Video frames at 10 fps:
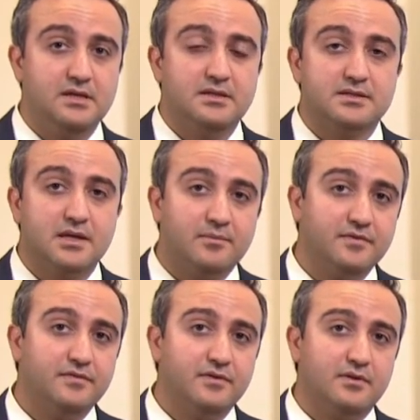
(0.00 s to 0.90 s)
Some
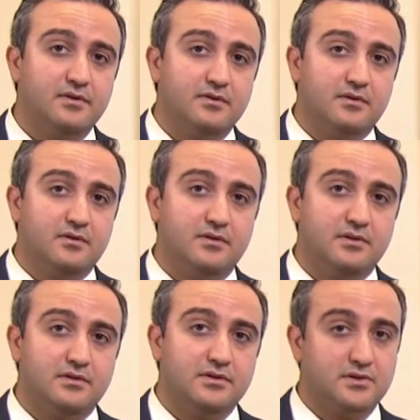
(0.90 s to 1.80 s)
of
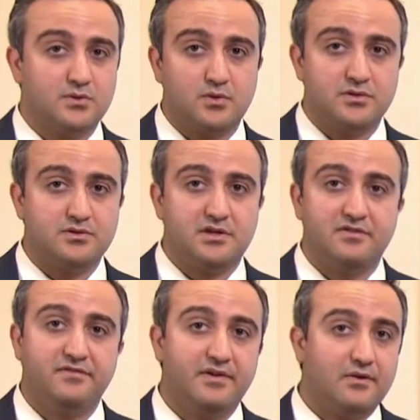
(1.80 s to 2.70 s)
the disorders that are
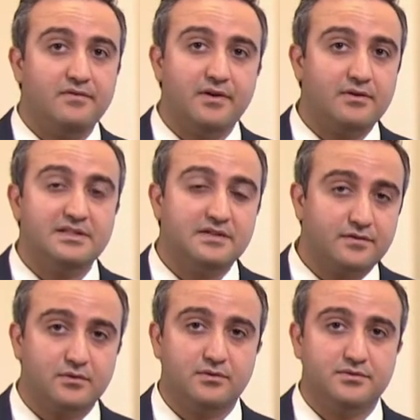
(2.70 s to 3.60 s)
very, very
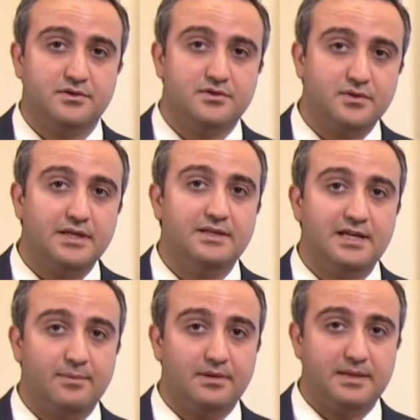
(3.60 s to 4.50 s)
difficult to treat
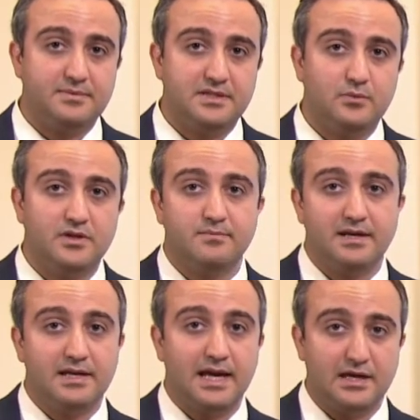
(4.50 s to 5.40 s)
the epilepsy with
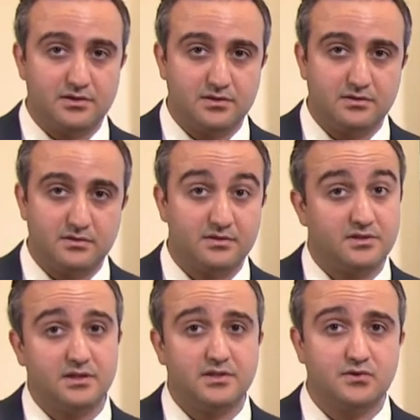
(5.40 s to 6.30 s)
medications,
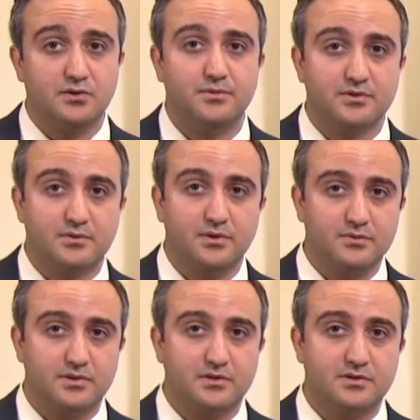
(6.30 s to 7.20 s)
such as tuberous
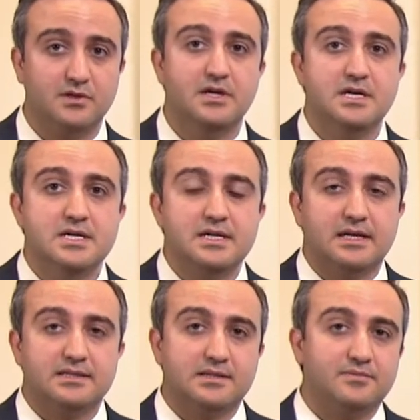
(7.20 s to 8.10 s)
sclerosis,
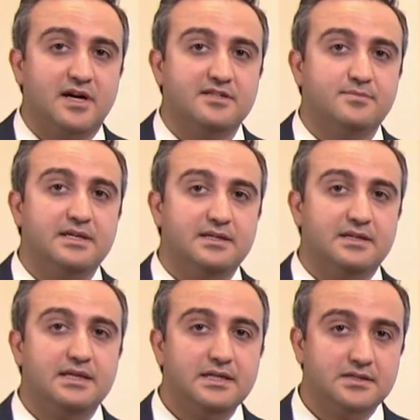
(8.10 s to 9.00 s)
can sometimes be the
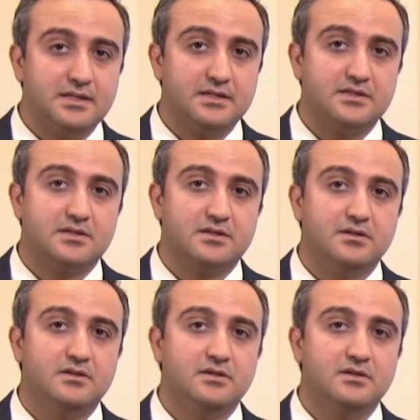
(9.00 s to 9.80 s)
easiest